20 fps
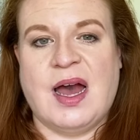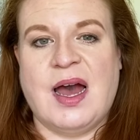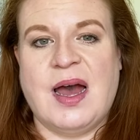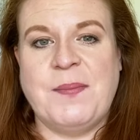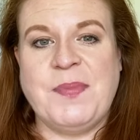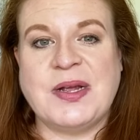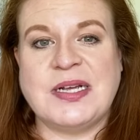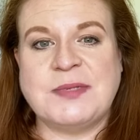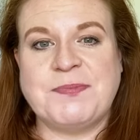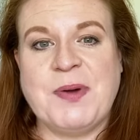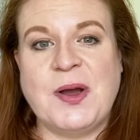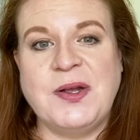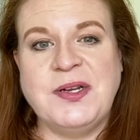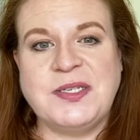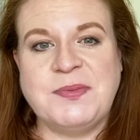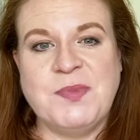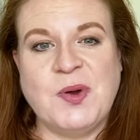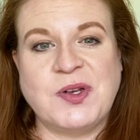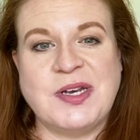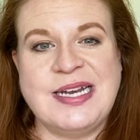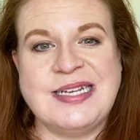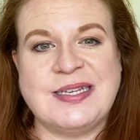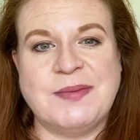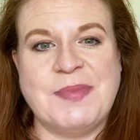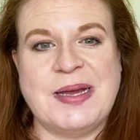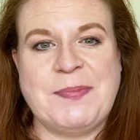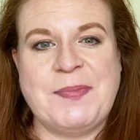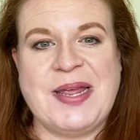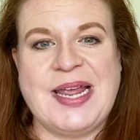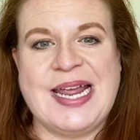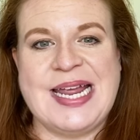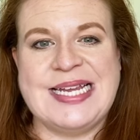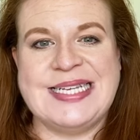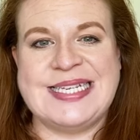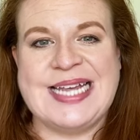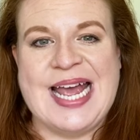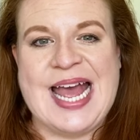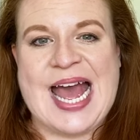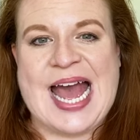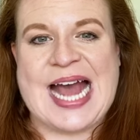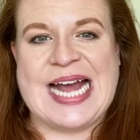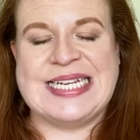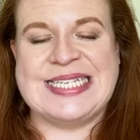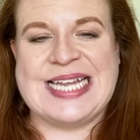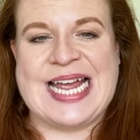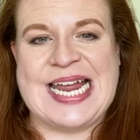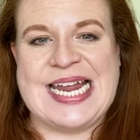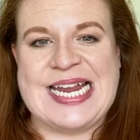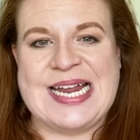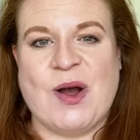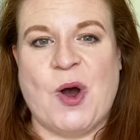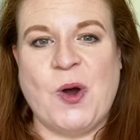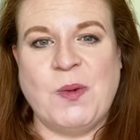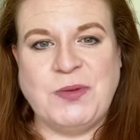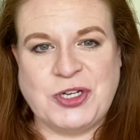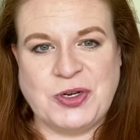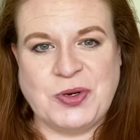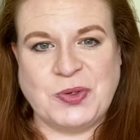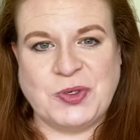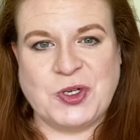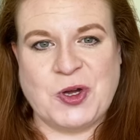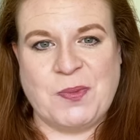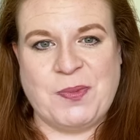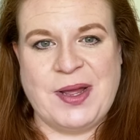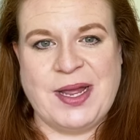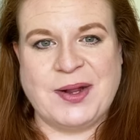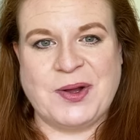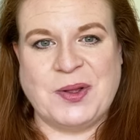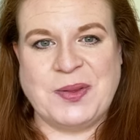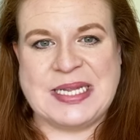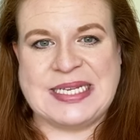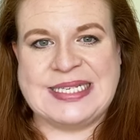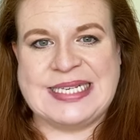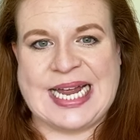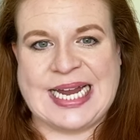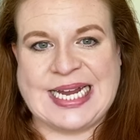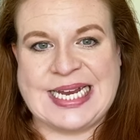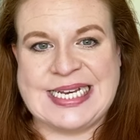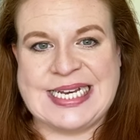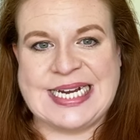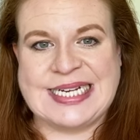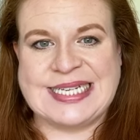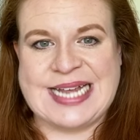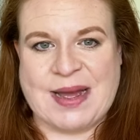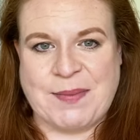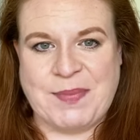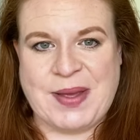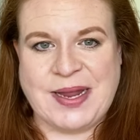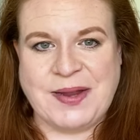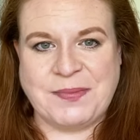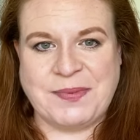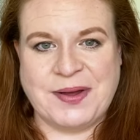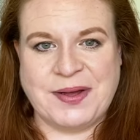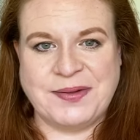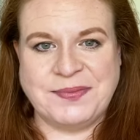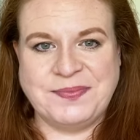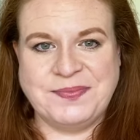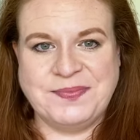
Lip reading: because postmodernism appears as an optional topic on the second exam paper.